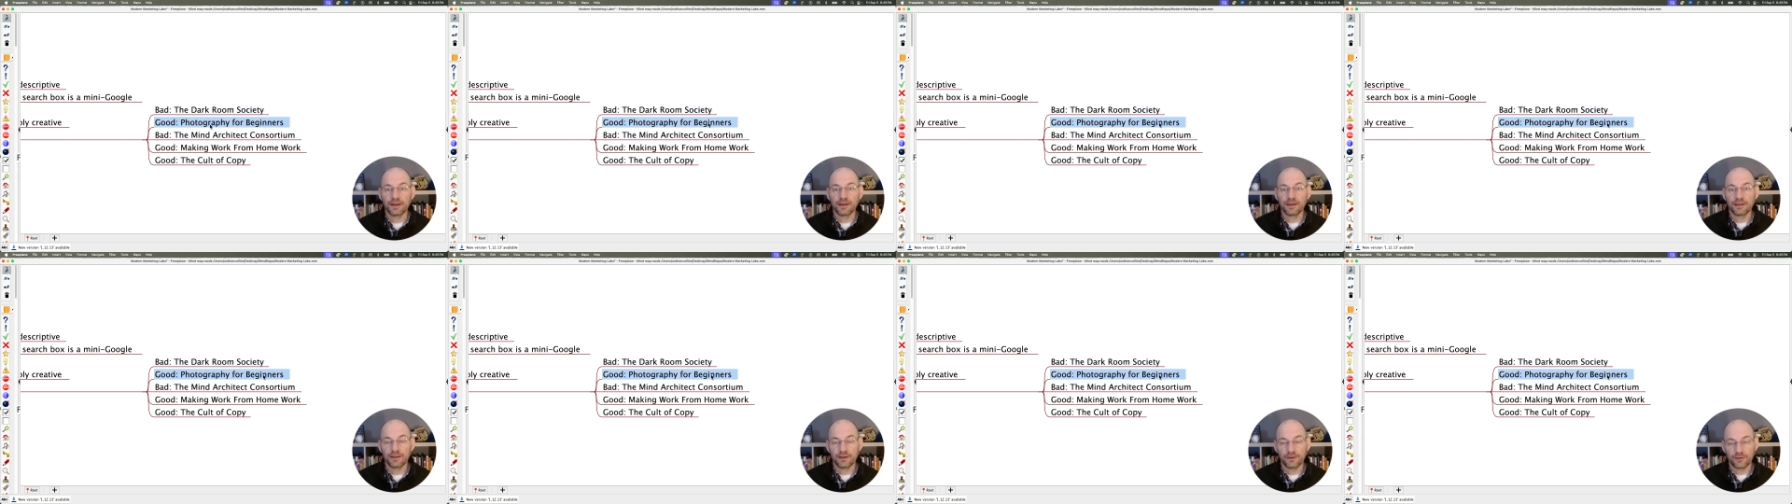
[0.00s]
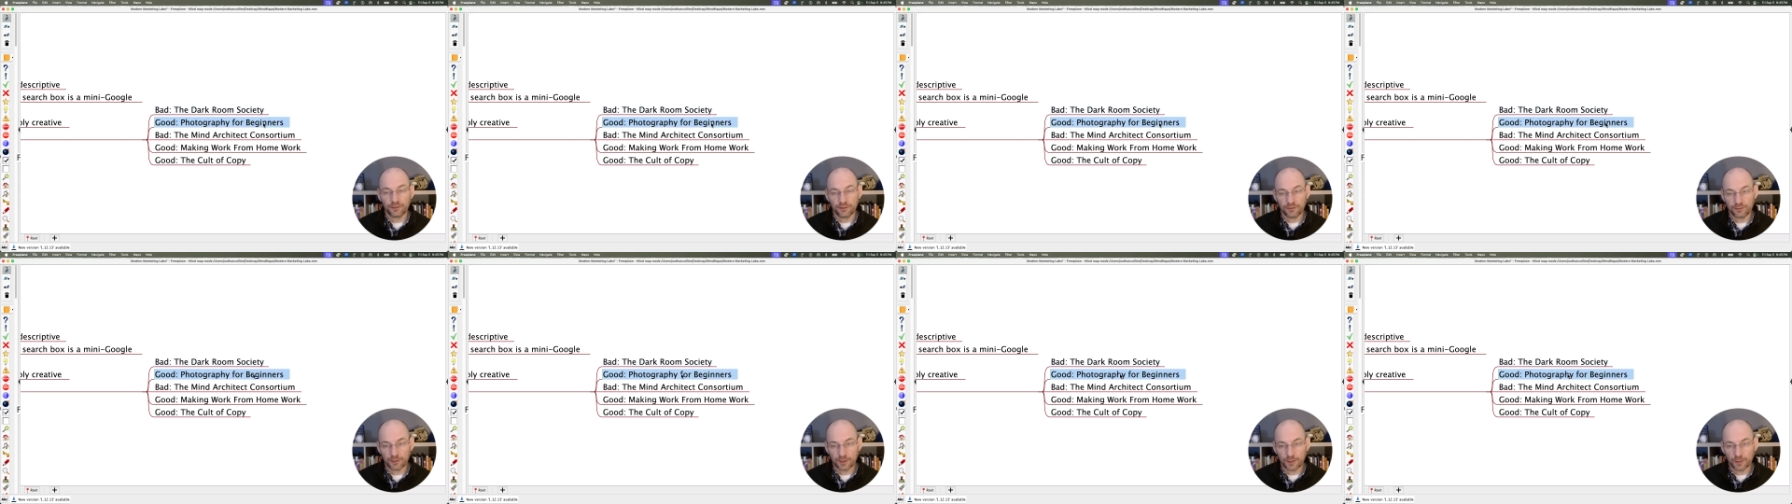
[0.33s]
this
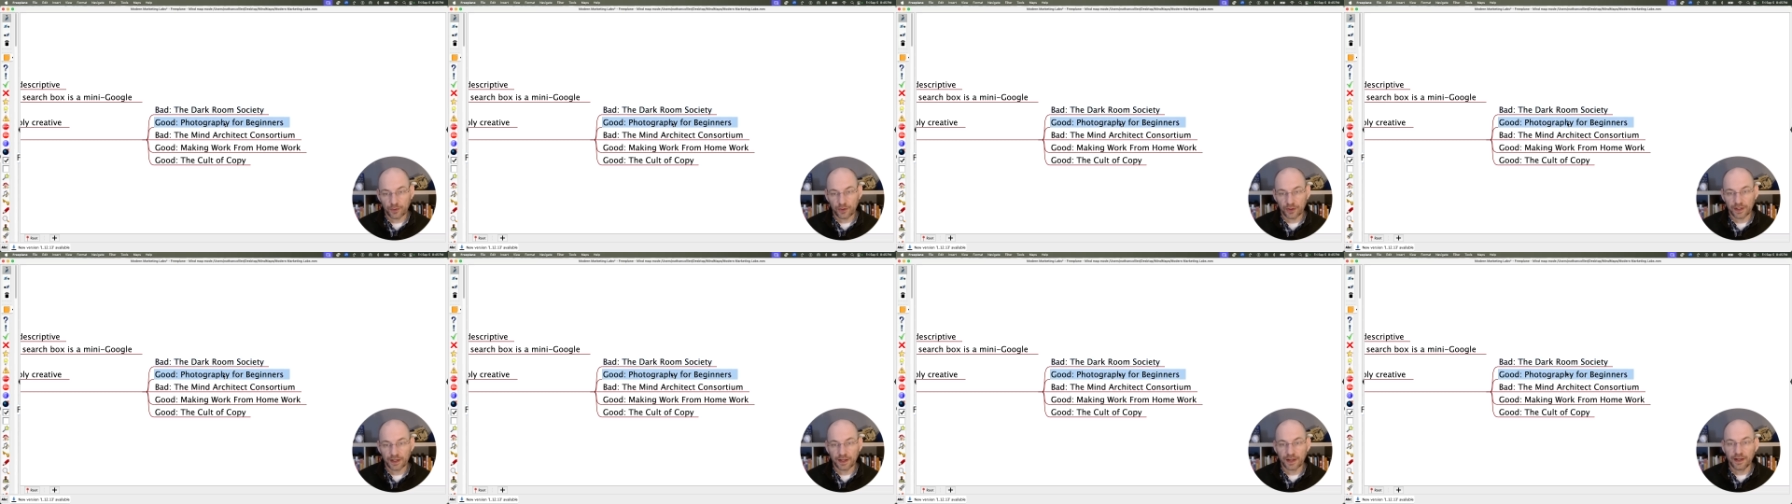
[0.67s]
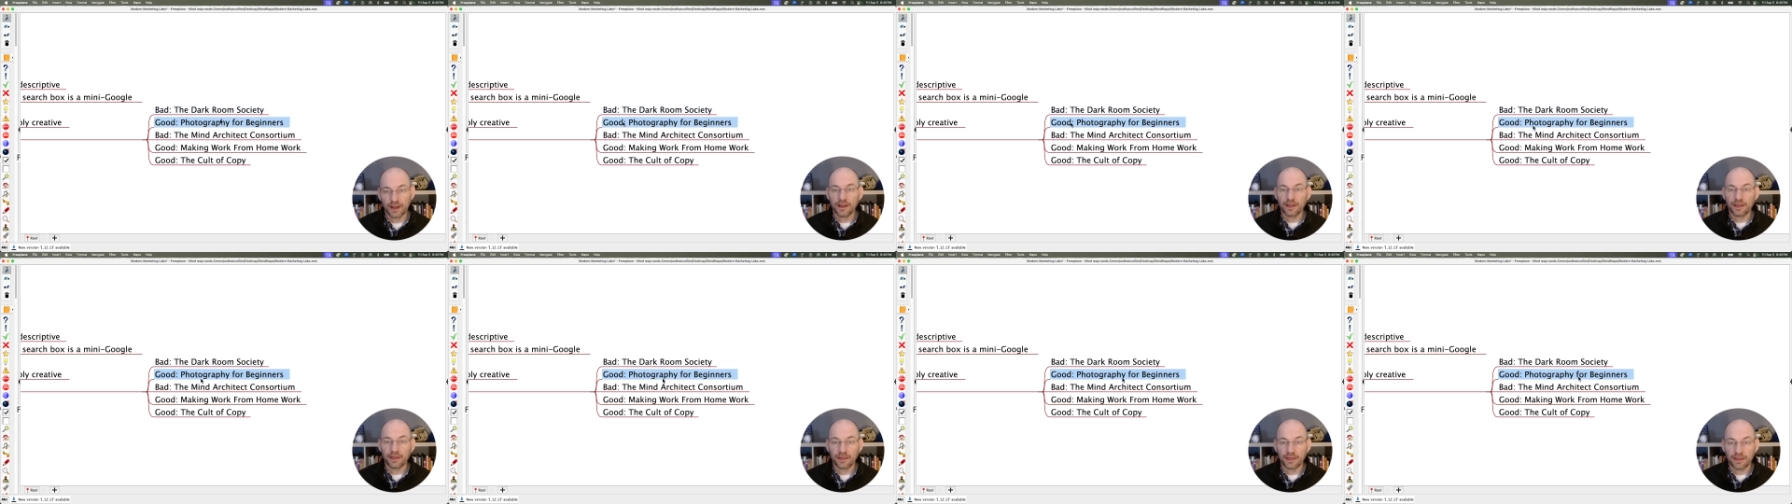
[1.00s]
one's more boring,
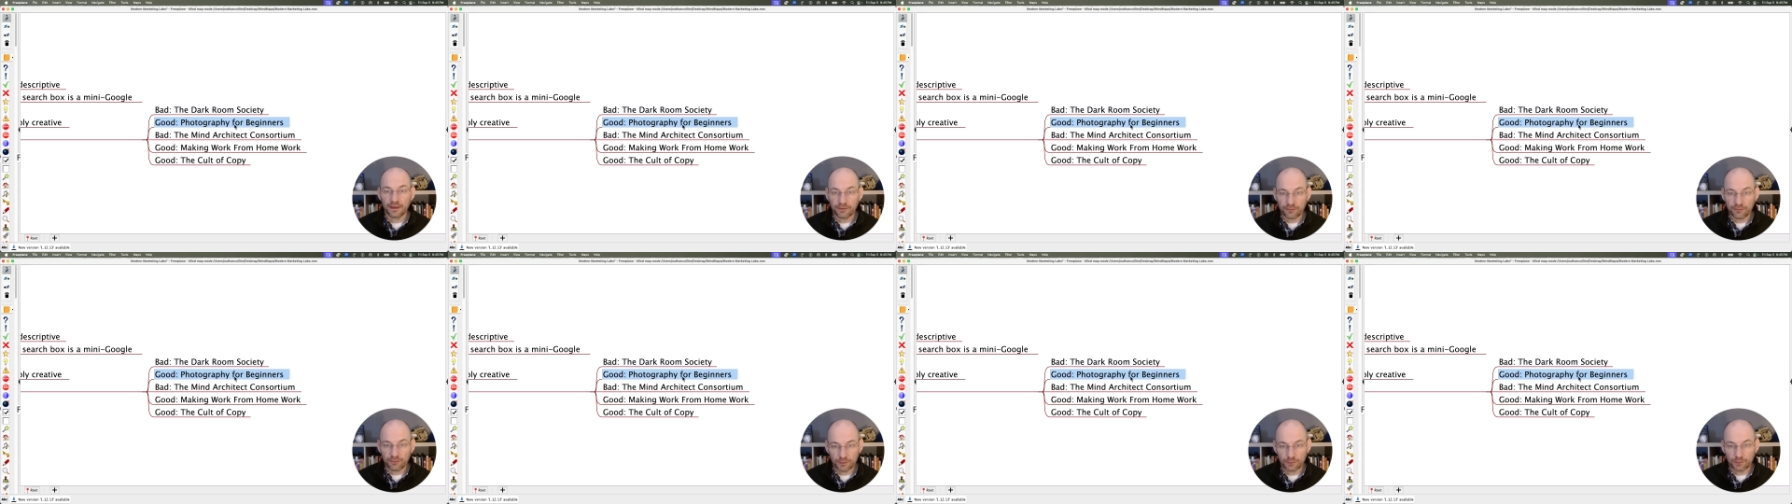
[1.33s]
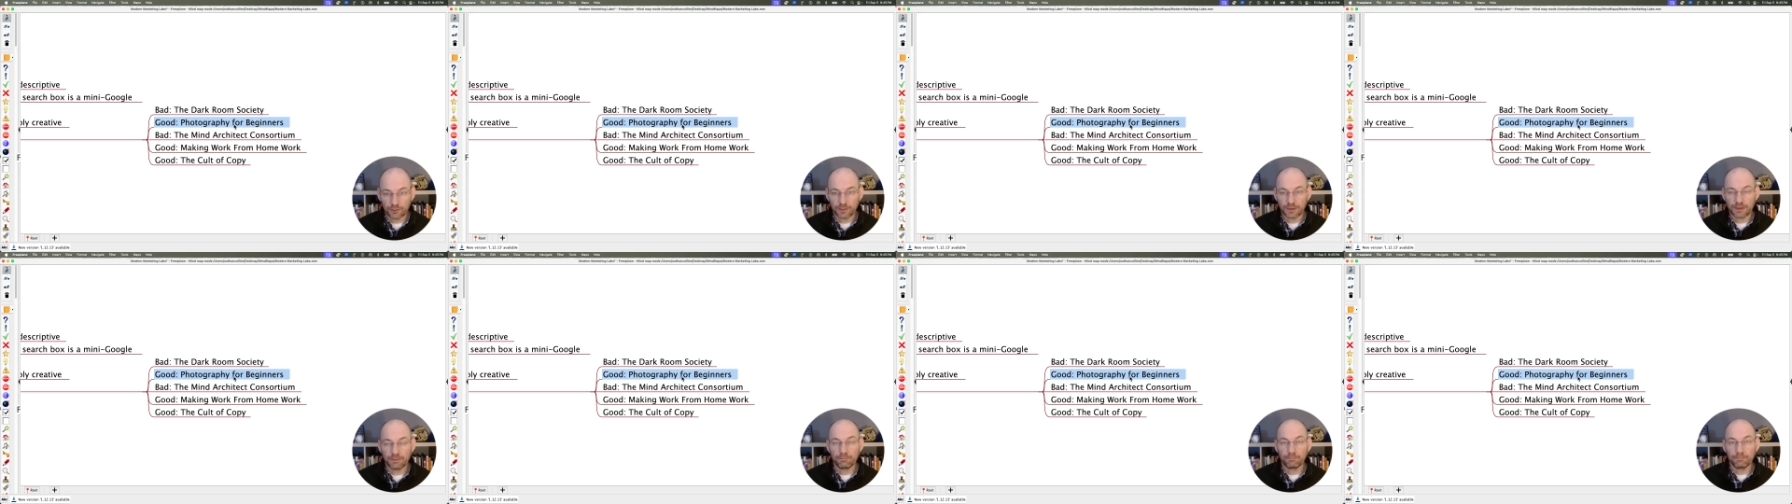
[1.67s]
this one will
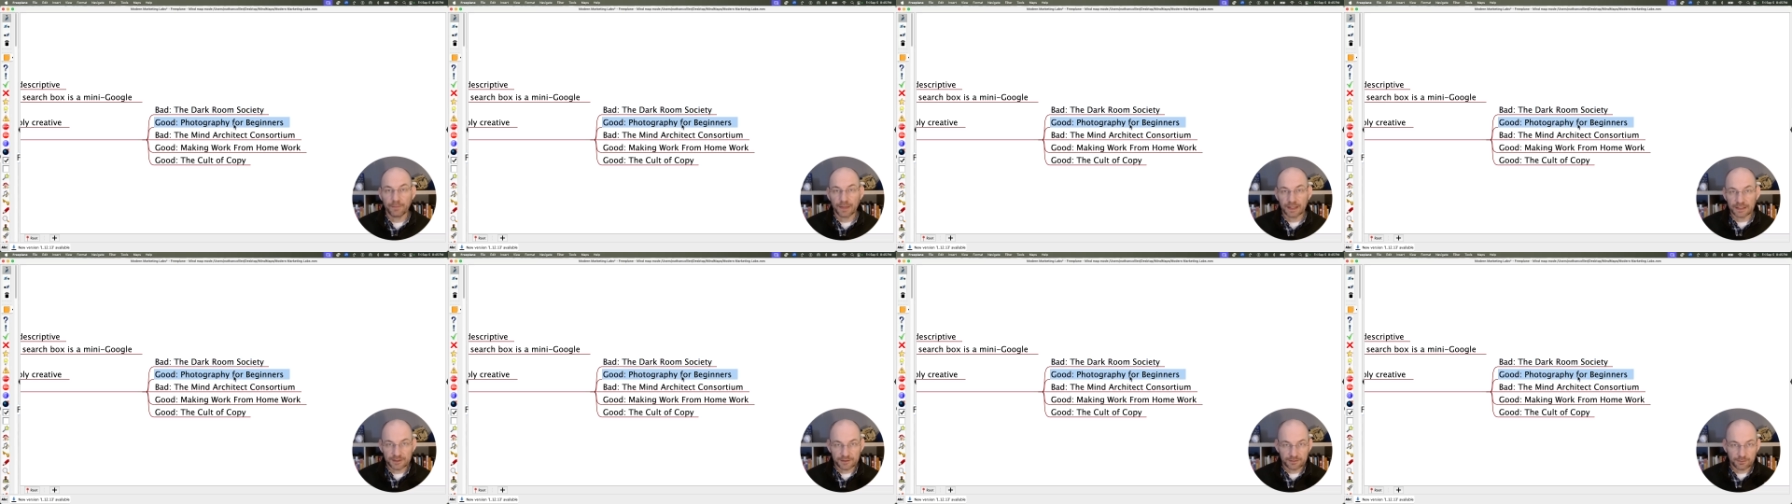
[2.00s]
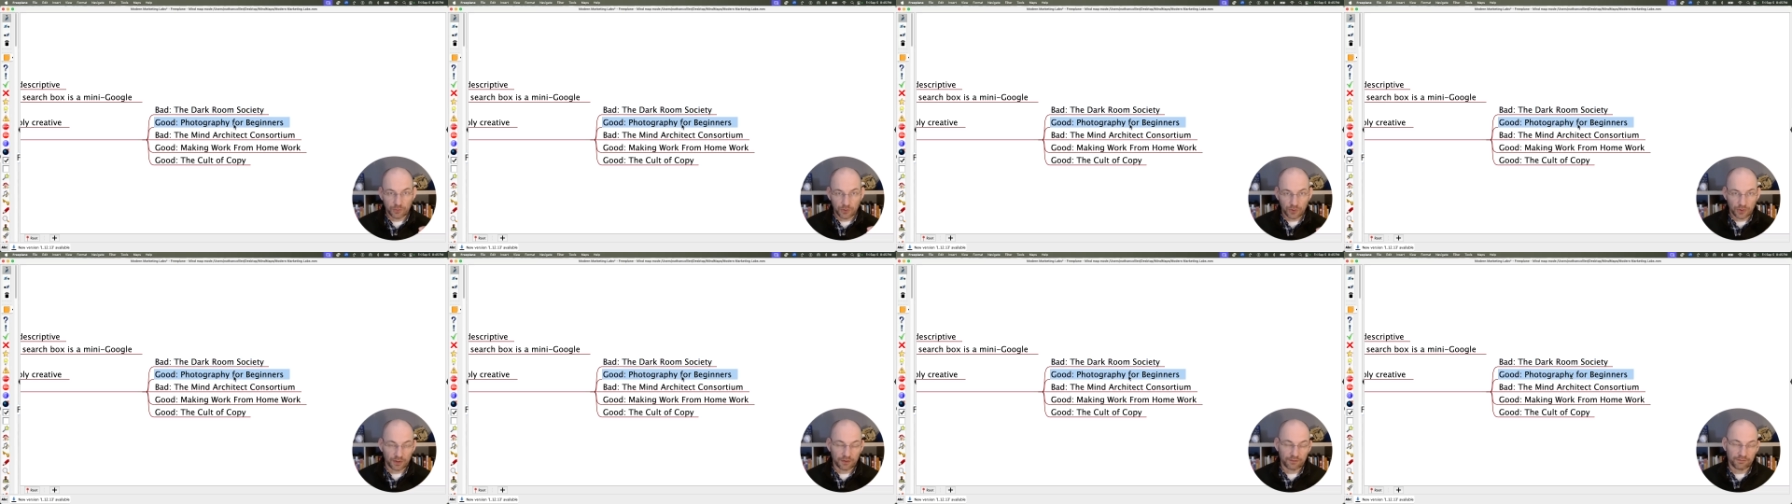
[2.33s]
be much
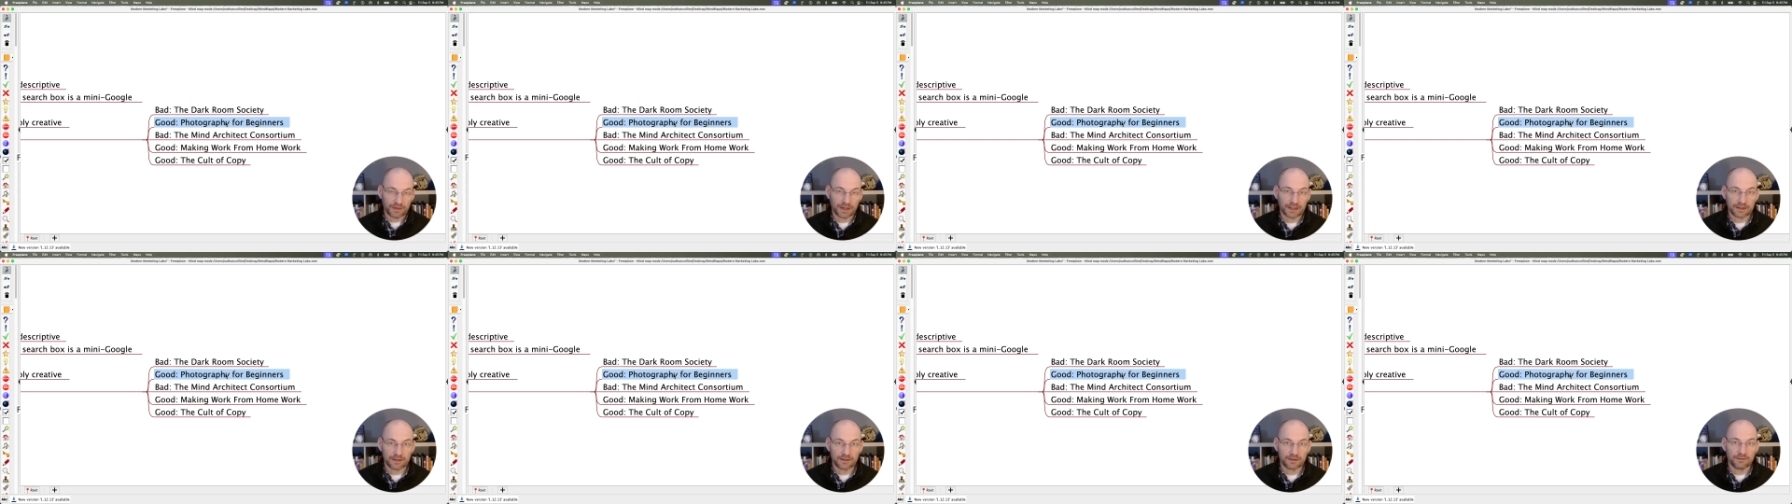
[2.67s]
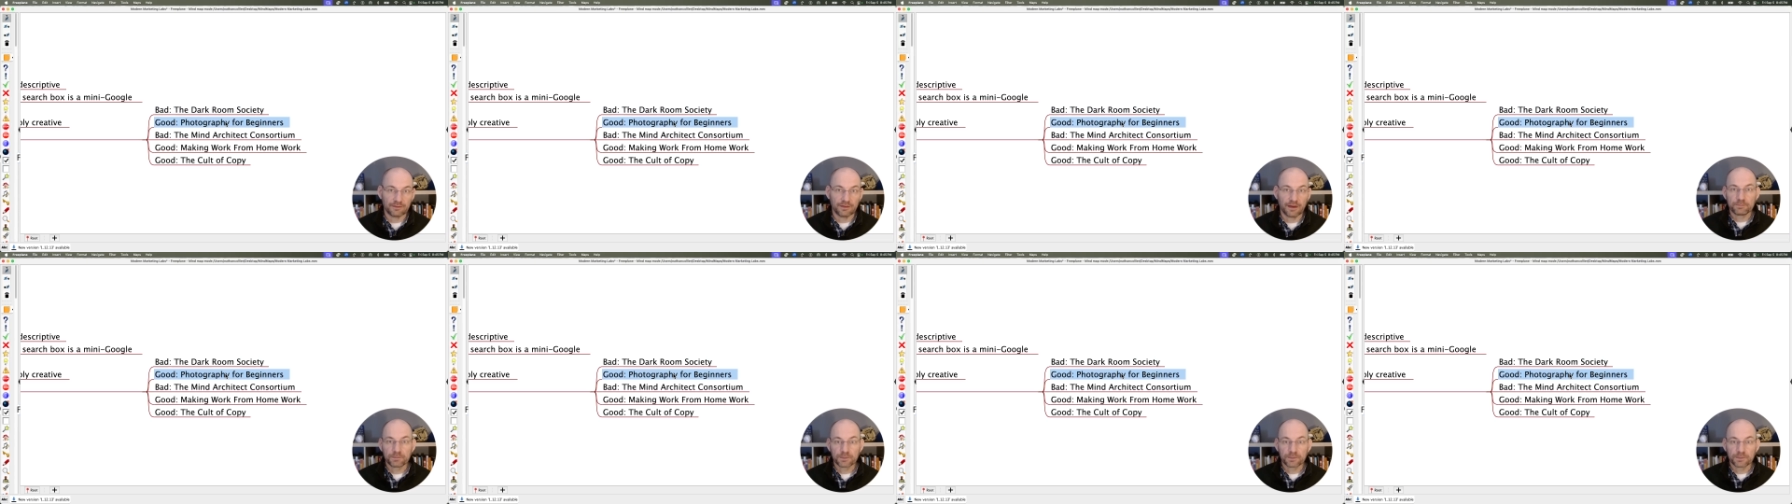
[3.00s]
more effective